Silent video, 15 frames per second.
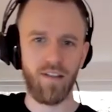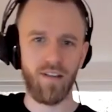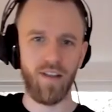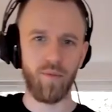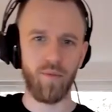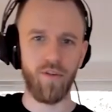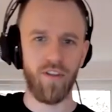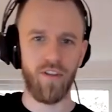
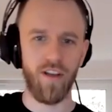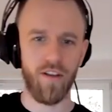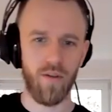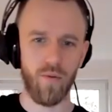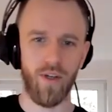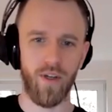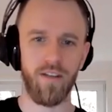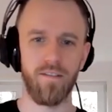They point the other
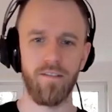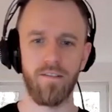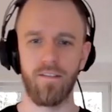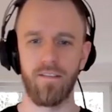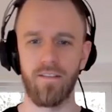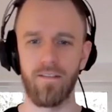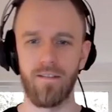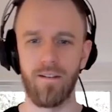way.
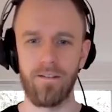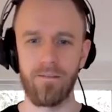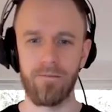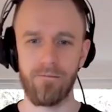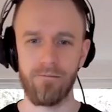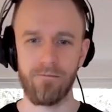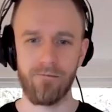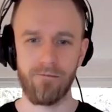
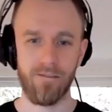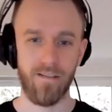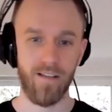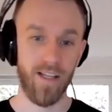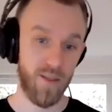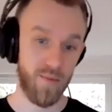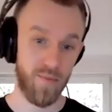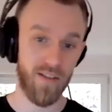Mm-hmm.
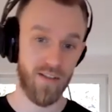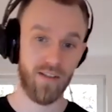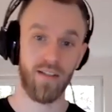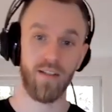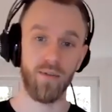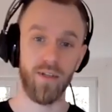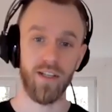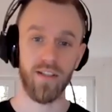That's
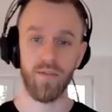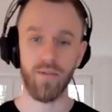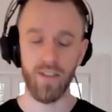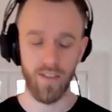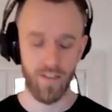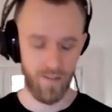basically what he's doing.